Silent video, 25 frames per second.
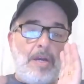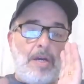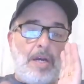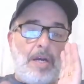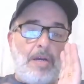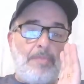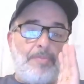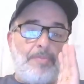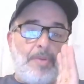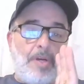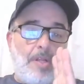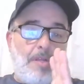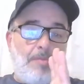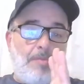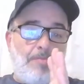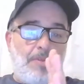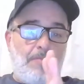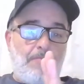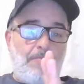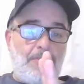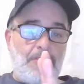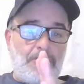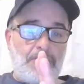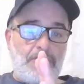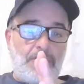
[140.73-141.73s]
Abdullah
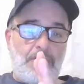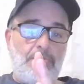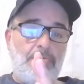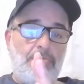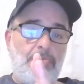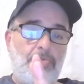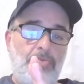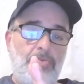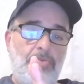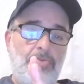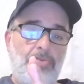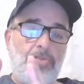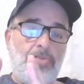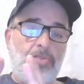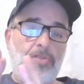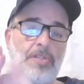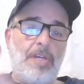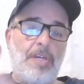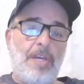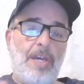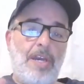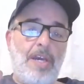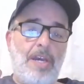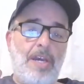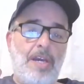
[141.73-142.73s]
bin Mas'ud
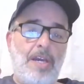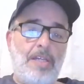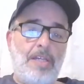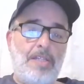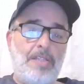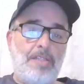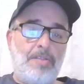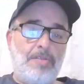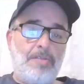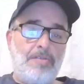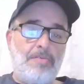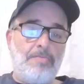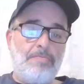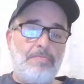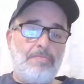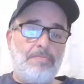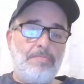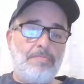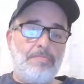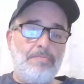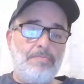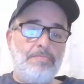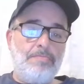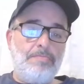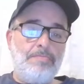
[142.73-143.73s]
had
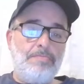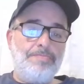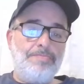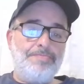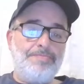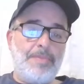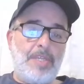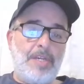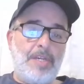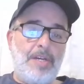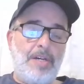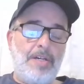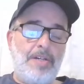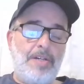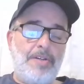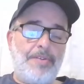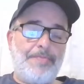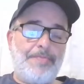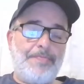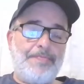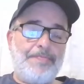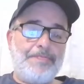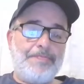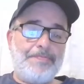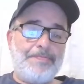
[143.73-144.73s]

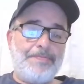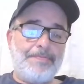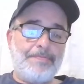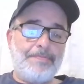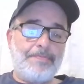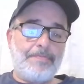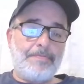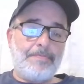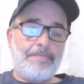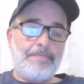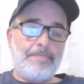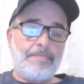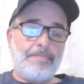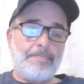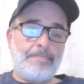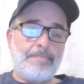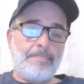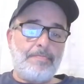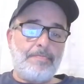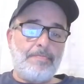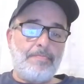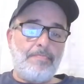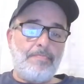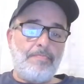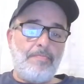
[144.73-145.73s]

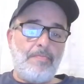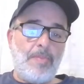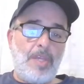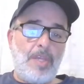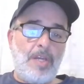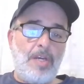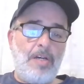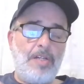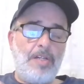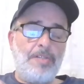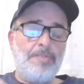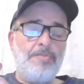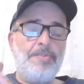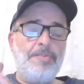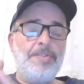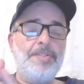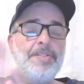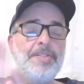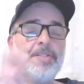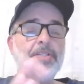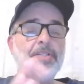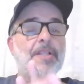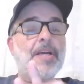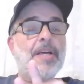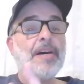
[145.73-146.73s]

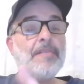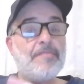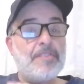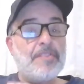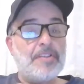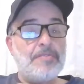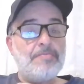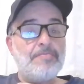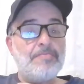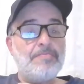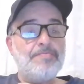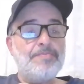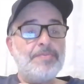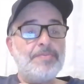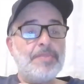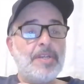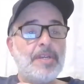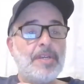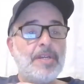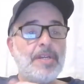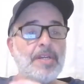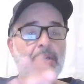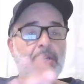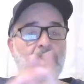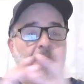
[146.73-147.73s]
111.
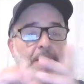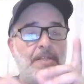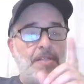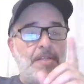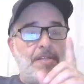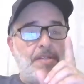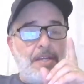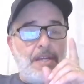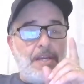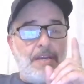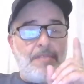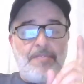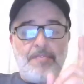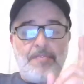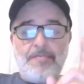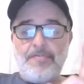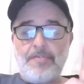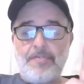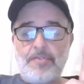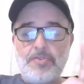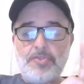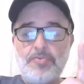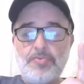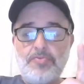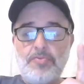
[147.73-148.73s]
He didn't have the
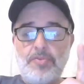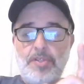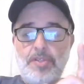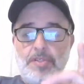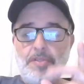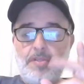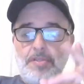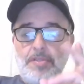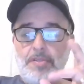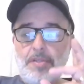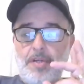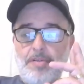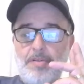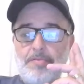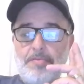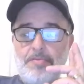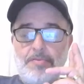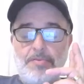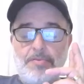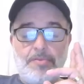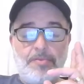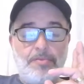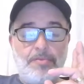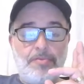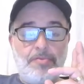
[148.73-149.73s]
first one, the
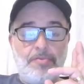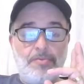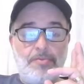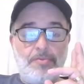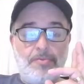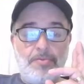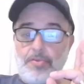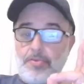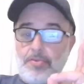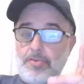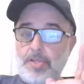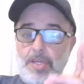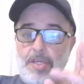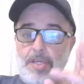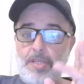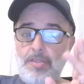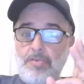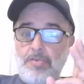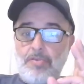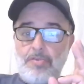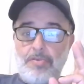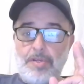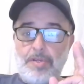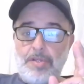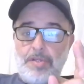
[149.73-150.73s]

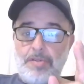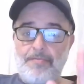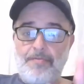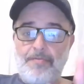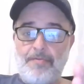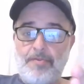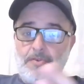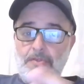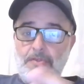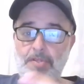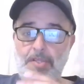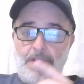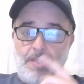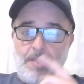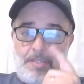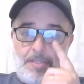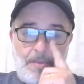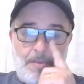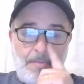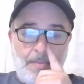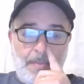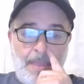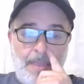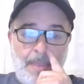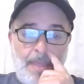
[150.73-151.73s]
113th or the
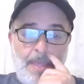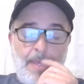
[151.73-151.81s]
114th.